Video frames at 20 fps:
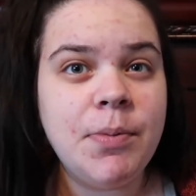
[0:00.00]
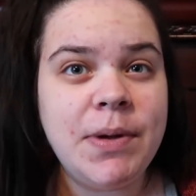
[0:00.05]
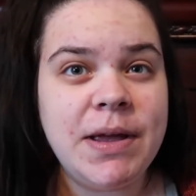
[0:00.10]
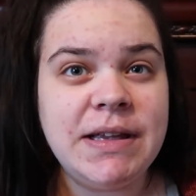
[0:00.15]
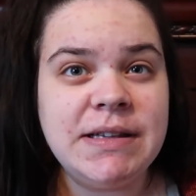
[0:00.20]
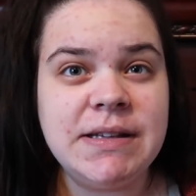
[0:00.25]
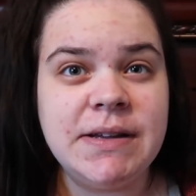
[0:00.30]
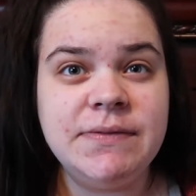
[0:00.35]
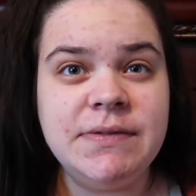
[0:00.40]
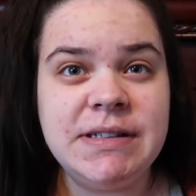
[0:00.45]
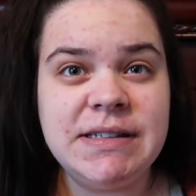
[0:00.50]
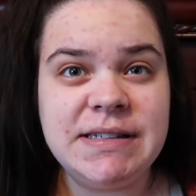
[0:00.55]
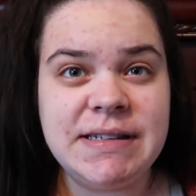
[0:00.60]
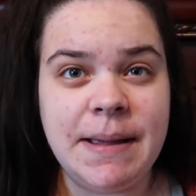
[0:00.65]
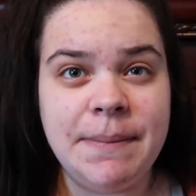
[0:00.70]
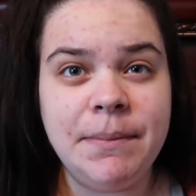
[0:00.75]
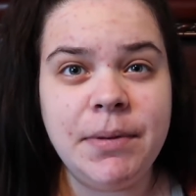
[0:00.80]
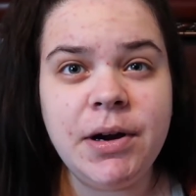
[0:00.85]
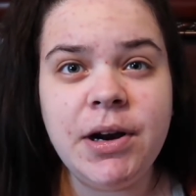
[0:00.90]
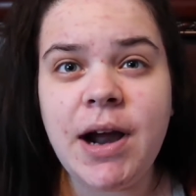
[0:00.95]
weeks of
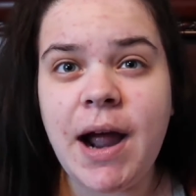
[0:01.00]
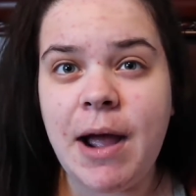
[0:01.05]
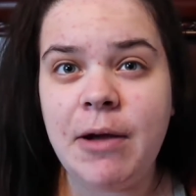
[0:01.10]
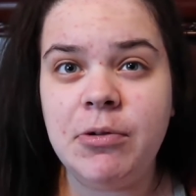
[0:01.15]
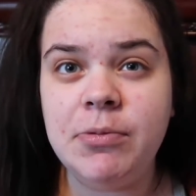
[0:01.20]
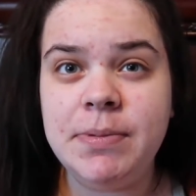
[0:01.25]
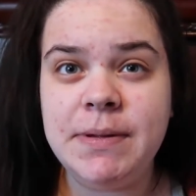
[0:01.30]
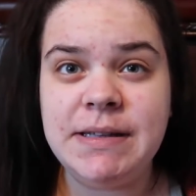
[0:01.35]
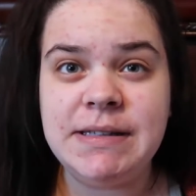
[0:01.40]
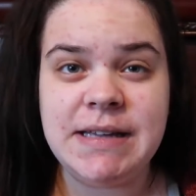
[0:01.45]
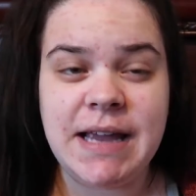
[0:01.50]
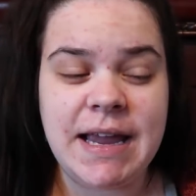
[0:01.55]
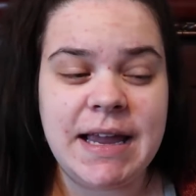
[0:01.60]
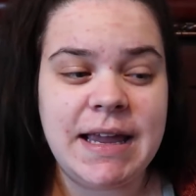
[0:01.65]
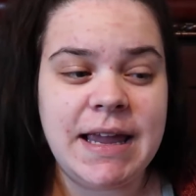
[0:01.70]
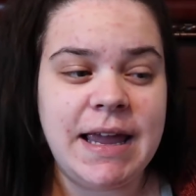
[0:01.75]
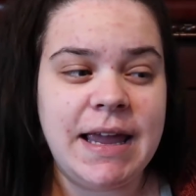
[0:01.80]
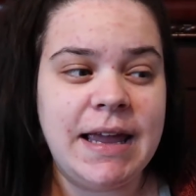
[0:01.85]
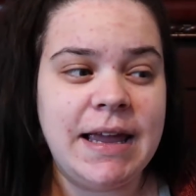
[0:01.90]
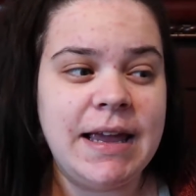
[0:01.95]
December I will be
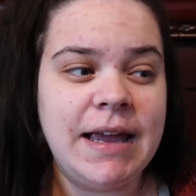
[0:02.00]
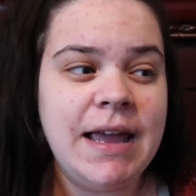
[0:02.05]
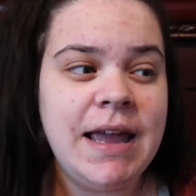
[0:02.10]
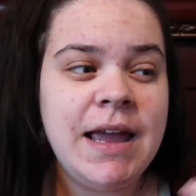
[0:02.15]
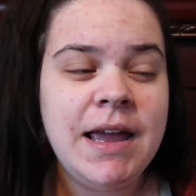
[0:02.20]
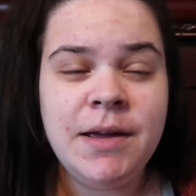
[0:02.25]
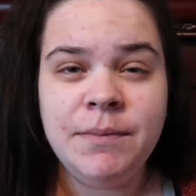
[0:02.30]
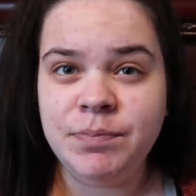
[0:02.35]
taking,